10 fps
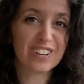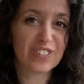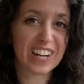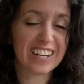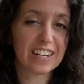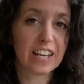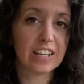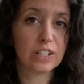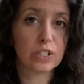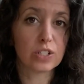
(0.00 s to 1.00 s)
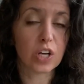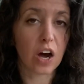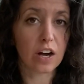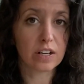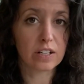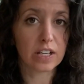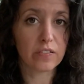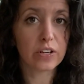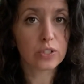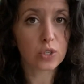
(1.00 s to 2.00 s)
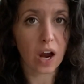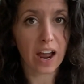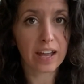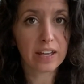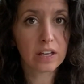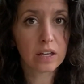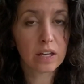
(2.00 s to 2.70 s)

write, and talk. Give it a try.